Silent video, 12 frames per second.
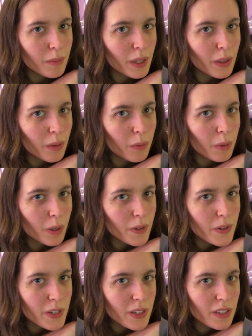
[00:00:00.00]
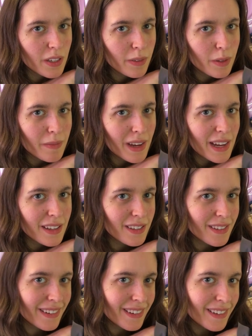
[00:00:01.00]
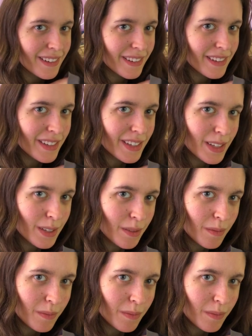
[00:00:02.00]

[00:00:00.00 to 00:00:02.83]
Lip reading: by the worst of her masters.